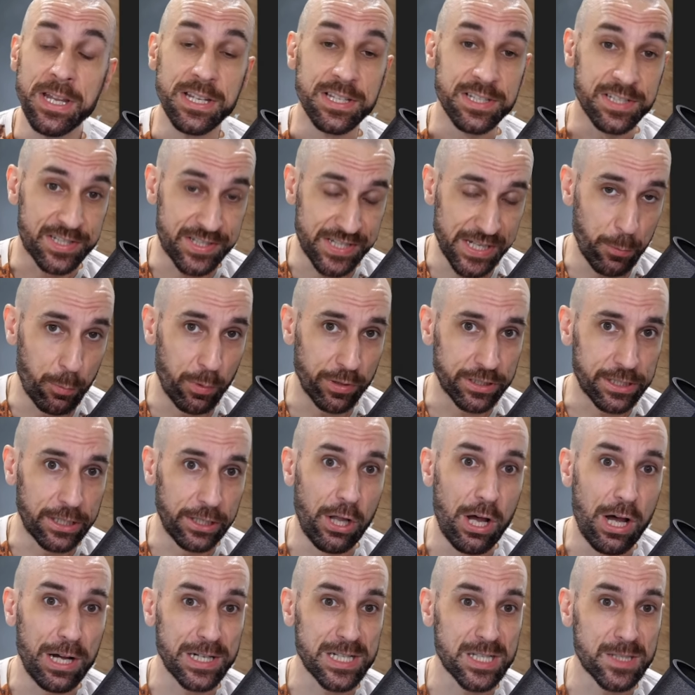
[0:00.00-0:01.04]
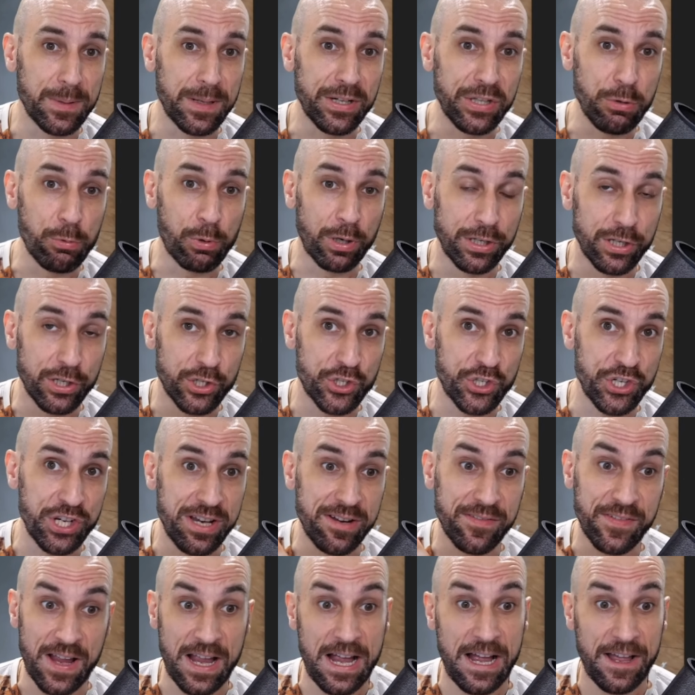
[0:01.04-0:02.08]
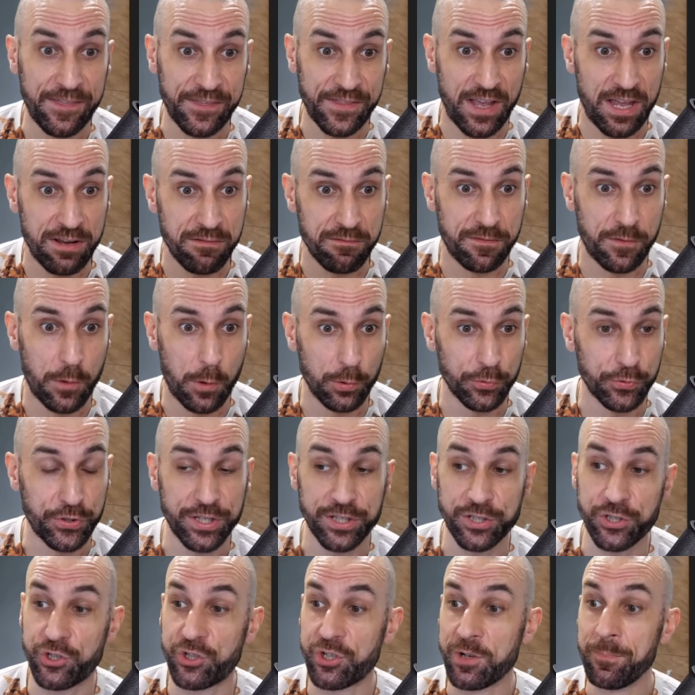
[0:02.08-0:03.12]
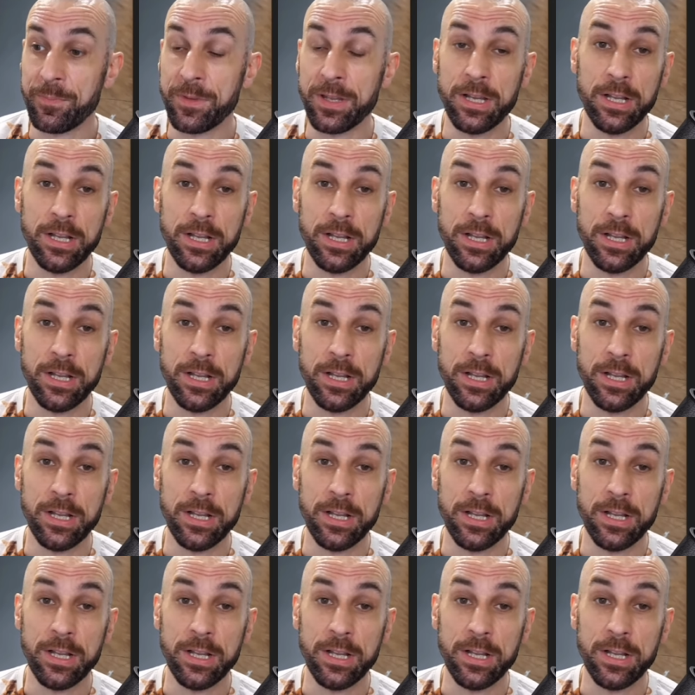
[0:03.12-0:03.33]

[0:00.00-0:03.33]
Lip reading: see what clock speed you can achieve at that voltage,